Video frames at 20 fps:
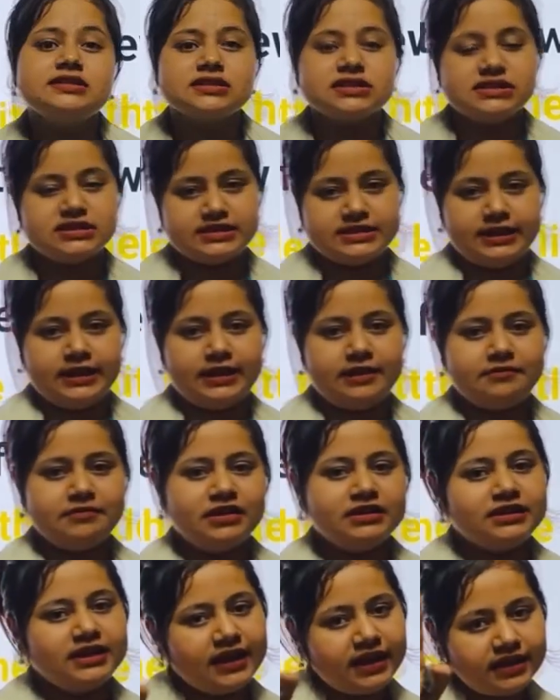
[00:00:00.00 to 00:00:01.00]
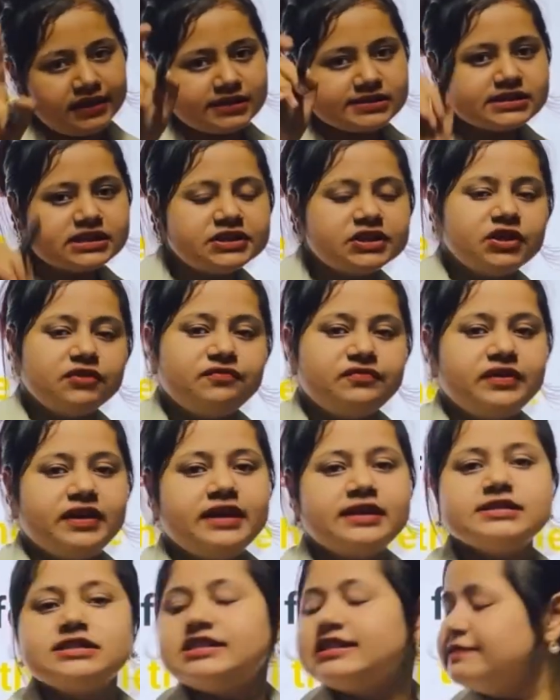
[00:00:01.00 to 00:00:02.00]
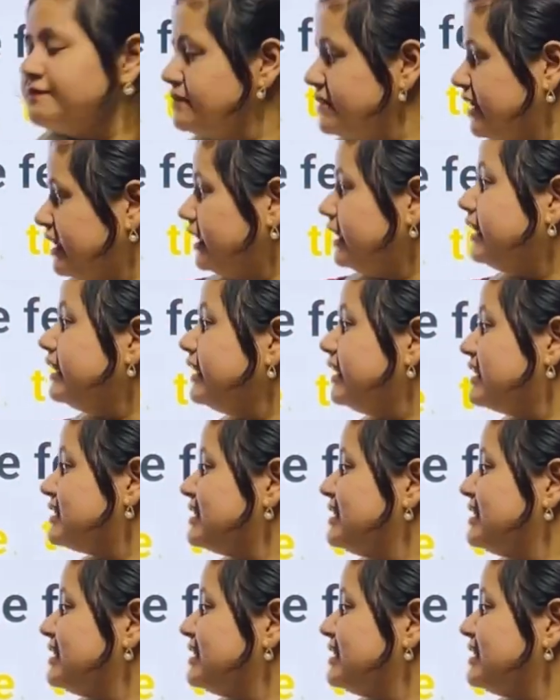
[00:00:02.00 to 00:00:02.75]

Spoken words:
are same, but there is a difference. Many is